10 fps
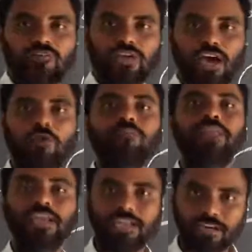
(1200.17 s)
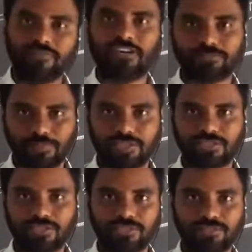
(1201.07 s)
we have plenty of
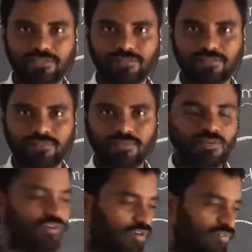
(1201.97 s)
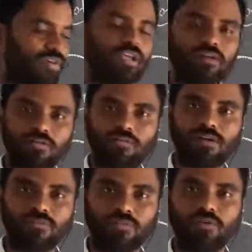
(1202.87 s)
explanations or
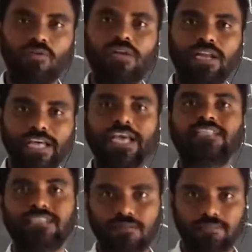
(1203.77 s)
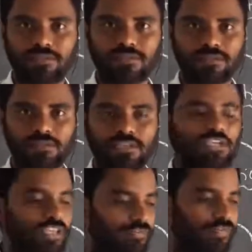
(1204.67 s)
what we call examples.
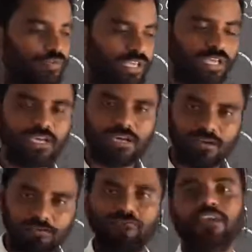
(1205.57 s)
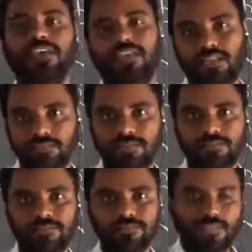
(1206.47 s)
If you take vehicles,
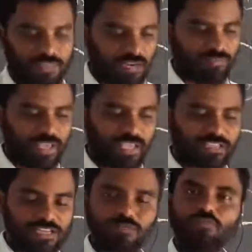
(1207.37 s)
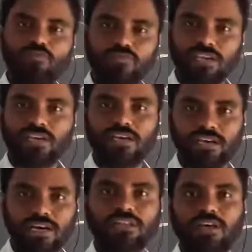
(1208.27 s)
that vehicles are moving
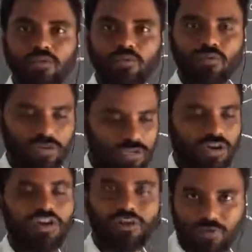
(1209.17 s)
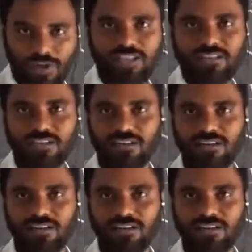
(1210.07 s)
on the road on rotation,